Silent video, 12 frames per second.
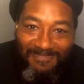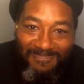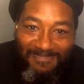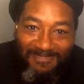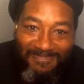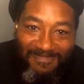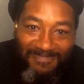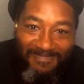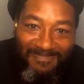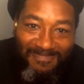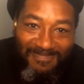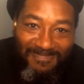
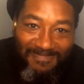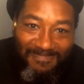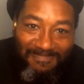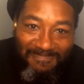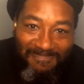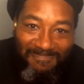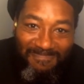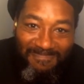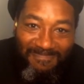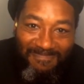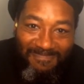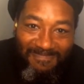
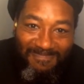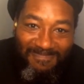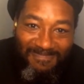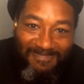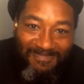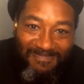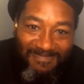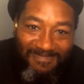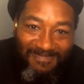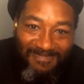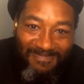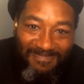
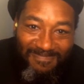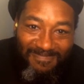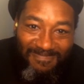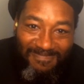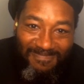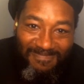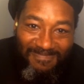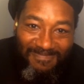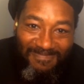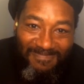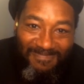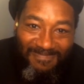
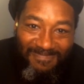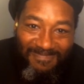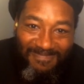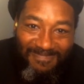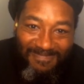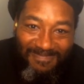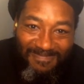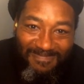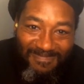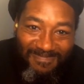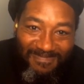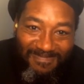
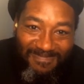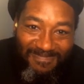The person shown says nothing.